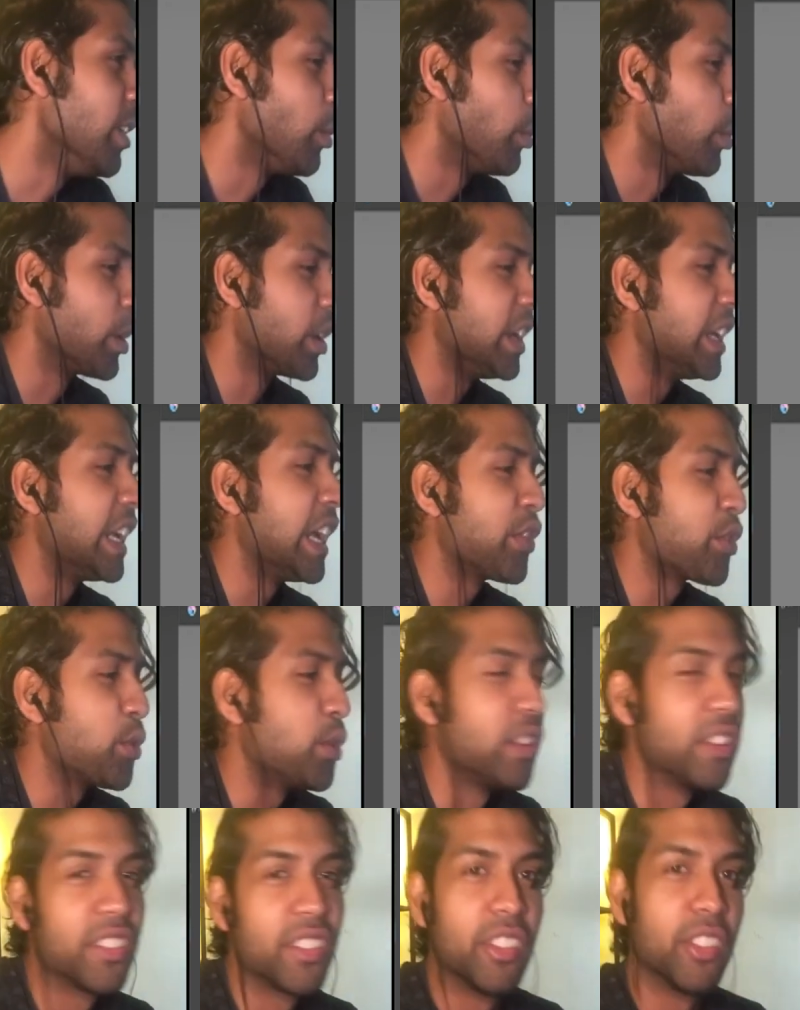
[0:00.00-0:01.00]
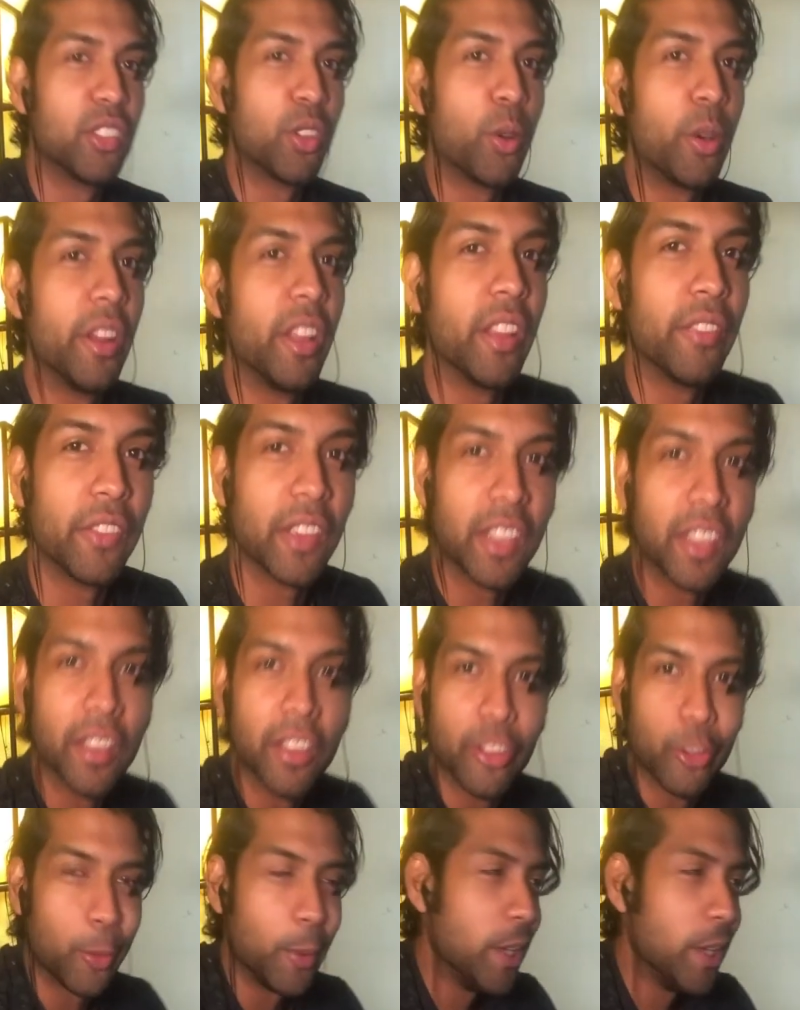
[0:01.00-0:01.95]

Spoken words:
We're gonna get through this tutorial if it kills me.